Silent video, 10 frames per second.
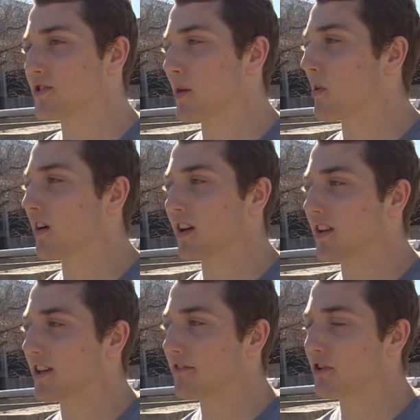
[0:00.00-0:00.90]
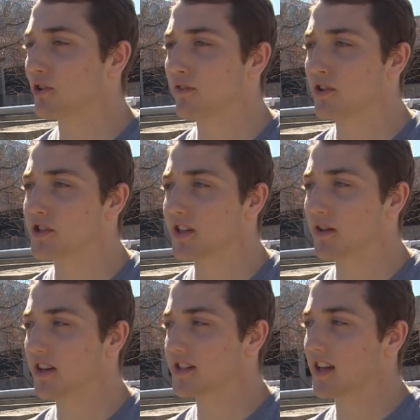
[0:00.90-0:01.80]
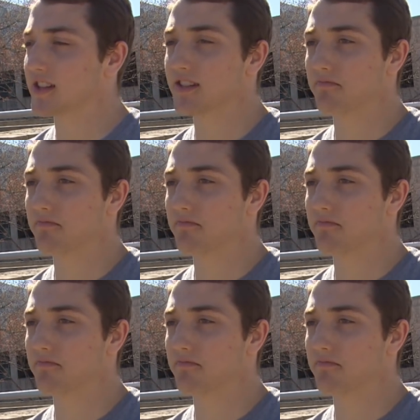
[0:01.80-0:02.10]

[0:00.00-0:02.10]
Some aren't going to leave the university because they